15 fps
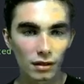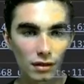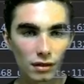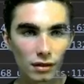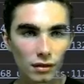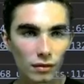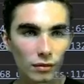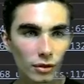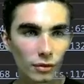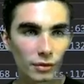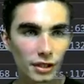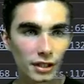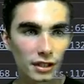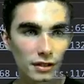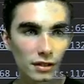what do we
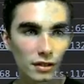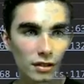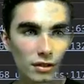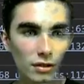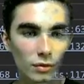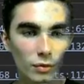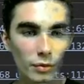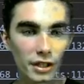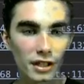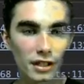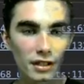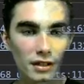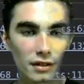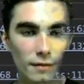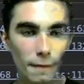need to do?
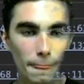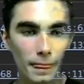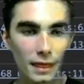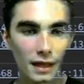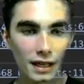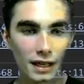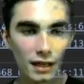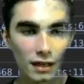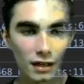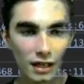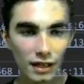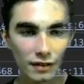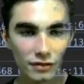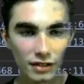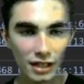We
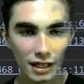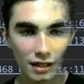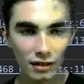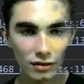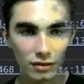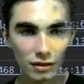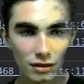have now